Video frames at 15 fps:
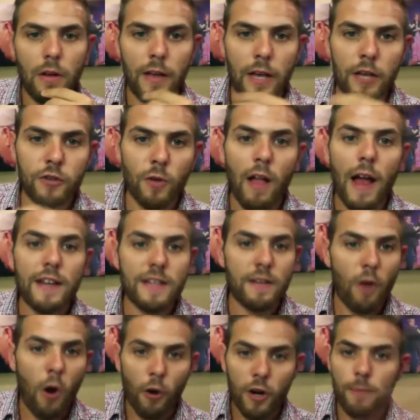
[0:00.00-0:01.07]
Israelites
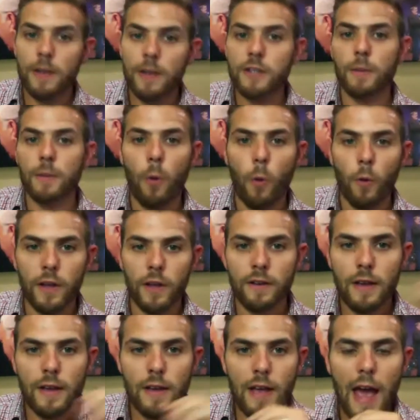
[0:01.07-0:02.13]
have already been deported
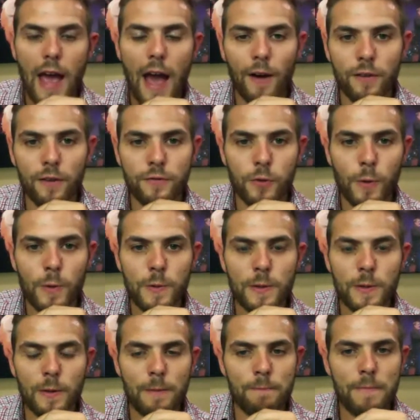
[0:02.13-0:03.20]
out of
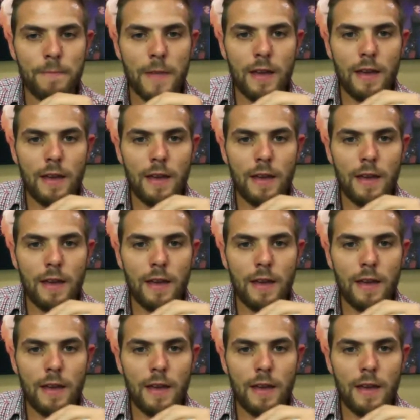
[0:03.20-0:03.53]
Jerusalem.